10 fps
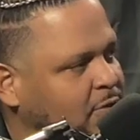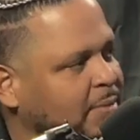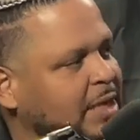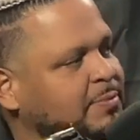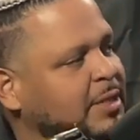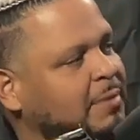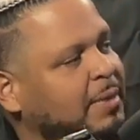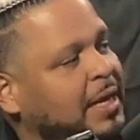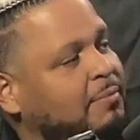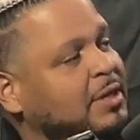means, but they're
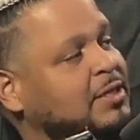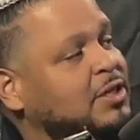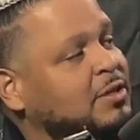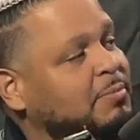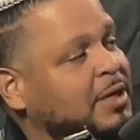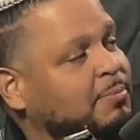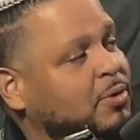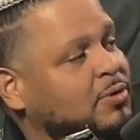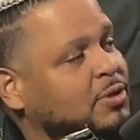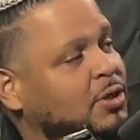making me such a better person.